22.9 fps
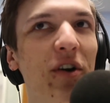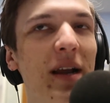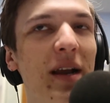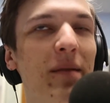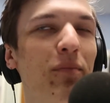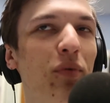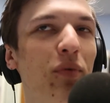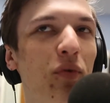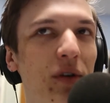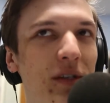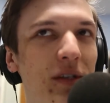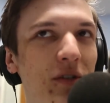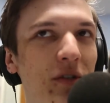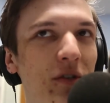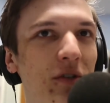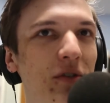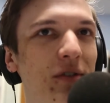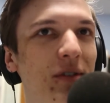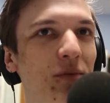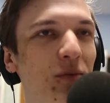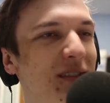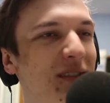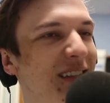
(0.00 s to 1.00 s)
and
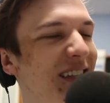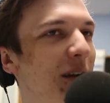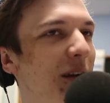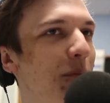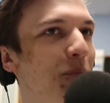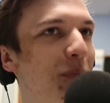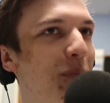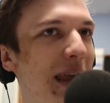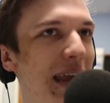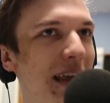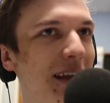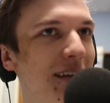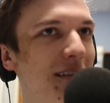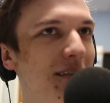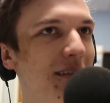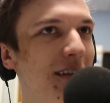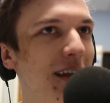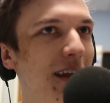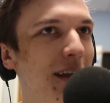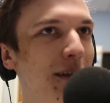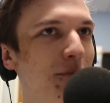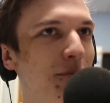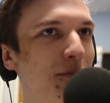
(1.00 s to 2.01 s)
Prisoners was like a band
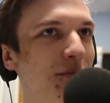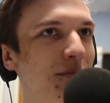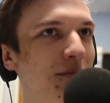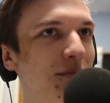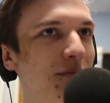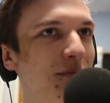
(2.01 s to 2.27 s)
name.